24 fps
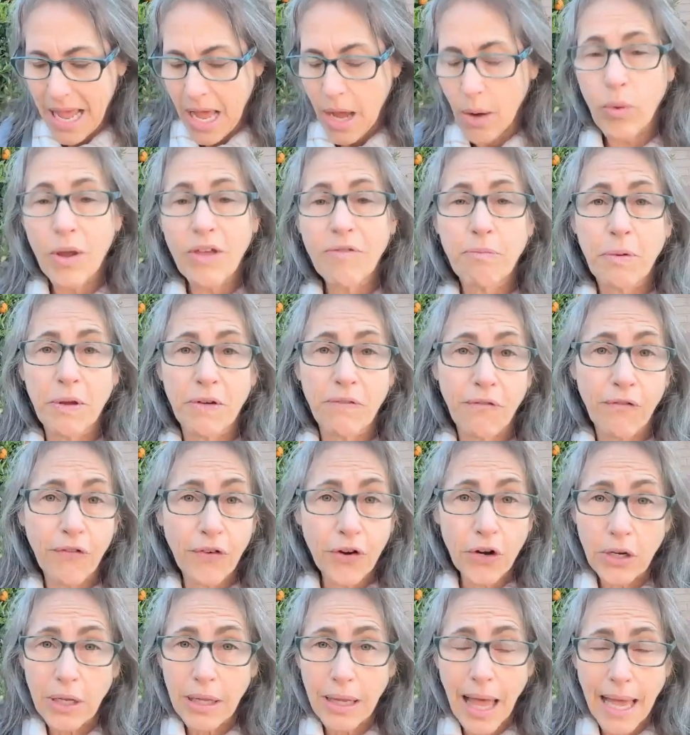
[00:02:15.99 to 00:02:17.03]
And we've been
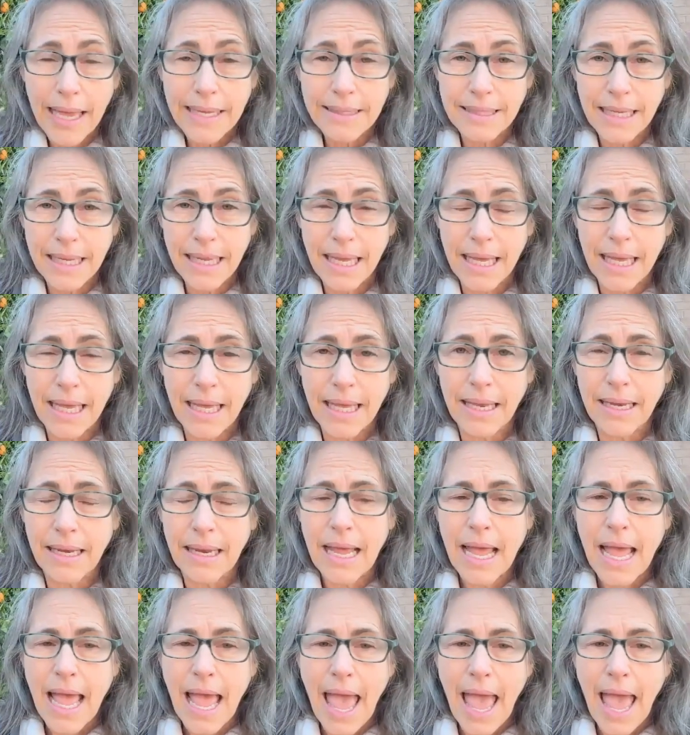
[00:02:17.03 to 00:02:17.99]
fertilizing it